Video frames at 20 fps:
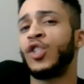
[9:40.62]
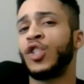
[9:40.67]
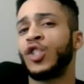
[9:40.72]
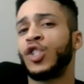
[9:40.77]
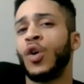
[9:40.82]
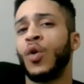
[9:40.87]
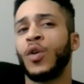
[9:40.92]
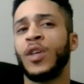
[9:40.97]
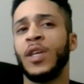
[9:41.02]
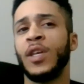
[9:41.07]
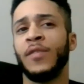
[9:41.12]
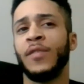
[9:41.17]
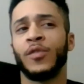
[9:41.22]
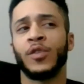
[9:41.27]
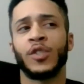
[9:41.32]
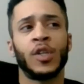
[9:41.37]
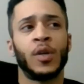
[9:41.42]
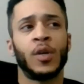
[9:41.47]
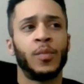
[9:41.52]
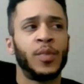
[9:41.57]
it's just so key
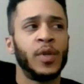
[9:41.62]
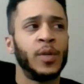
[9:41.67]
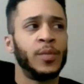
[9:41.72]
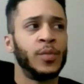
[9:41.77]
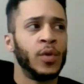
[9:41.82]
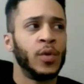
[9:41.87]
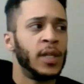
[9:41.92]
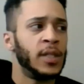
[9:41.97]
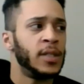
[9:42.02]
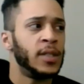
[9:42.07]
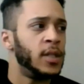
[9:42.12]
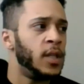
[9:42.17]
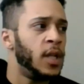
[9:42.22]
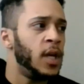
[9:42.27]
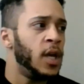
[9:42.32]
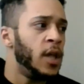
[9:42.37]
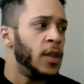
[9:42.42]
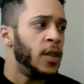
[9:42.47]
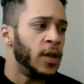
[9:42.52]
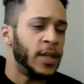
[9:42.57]
for some people, like
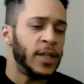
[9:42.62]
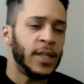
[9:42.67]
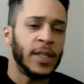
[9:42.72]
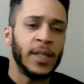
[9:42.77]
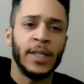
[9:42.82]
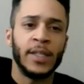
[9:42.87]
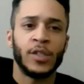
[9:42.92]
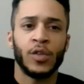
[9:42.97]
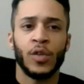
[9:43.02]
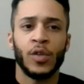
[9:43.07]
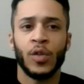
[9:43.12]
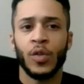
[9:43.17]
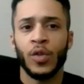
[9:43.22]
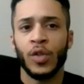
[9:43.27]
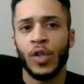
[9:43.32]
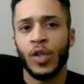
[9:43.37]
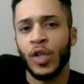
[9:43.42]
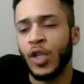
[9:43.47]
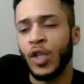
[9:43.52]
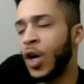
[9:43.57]
the kids or
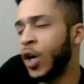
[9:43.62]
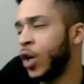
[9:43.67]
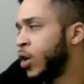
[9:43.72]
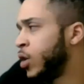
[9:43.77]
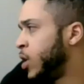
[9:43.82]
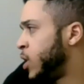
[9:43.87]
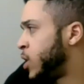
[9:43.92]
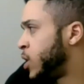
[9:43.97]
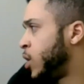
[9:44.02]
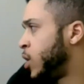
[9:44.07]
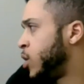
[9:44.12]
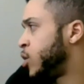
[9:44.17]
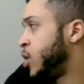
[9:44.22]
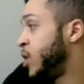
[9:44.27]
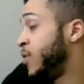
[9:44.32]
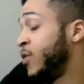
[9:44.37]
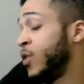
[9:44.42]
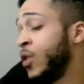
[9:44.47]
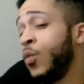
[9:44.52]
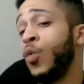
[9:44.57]
the, the younger listeners,
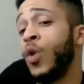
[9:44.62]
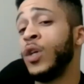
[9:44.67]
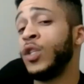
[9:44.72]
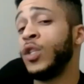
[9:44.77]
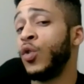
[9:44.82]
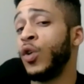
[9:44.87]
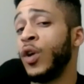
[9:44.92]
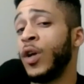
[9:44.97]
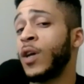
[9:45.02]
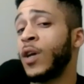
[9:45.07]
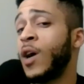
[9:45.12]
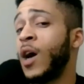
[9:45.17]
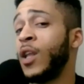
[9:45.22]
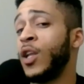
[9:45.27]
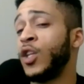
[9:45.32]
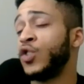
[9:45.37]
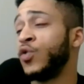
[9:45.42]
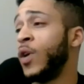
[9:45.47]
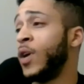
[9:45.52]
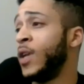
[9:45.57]
even the ones who are in
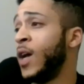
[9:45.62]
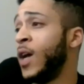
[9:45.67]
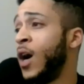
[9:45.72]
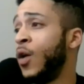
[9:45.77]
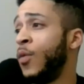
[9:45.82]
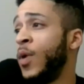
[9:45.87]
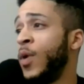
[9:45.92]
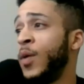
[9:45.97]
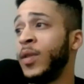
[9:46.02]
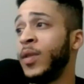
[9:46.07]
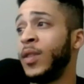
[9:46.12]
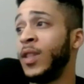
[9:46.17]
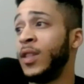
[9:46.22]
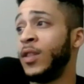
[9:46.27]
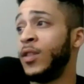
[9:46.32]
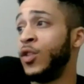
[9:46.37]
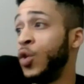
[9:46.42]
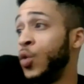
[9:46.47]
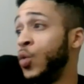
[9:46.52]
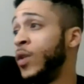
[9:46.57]
college right now, maybe
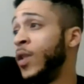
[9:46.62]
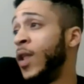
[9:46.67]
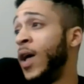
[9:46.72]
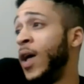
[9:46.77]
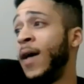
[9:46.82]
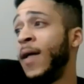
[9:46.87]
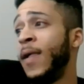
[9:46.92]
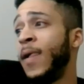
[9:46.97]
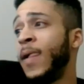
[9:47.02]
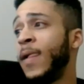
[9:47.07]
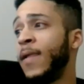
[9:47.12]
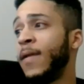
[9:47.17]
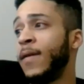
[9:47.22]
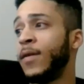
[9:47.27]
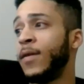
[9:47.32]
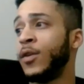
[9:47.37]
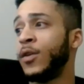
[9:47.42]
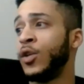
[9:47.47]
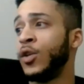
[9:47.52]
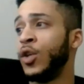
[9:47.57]
doing that,
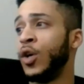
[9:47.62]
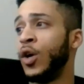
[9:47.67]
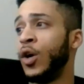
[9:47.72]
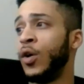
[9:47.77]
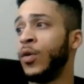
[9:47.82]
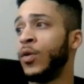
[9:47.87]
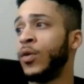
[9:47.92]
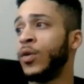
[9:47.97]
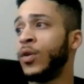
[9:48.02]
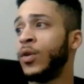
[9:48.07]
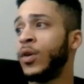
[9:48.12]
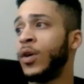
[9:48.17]
yeah. you know.